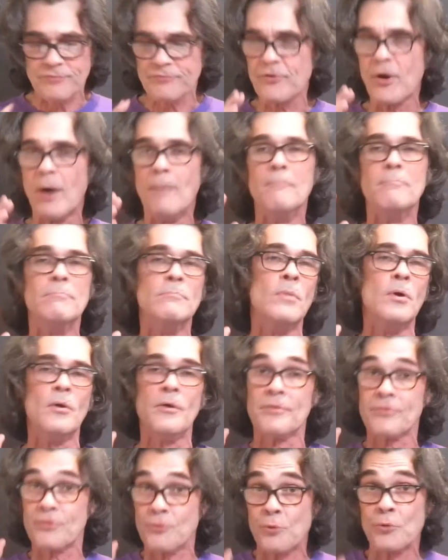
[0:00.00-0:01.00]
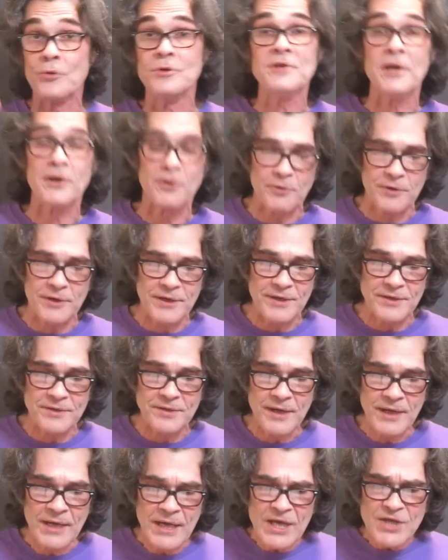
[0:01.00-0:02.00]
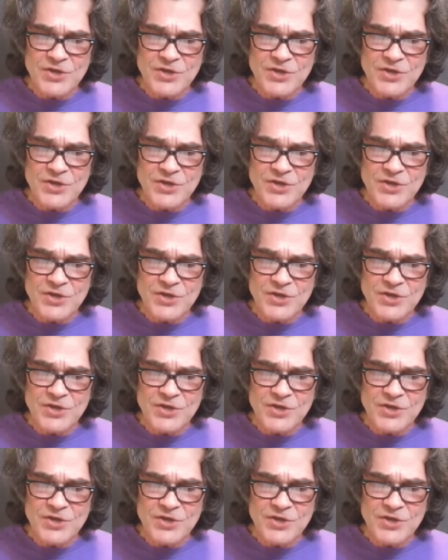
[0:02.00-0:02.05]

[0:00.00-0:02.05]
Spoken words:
from authoritarian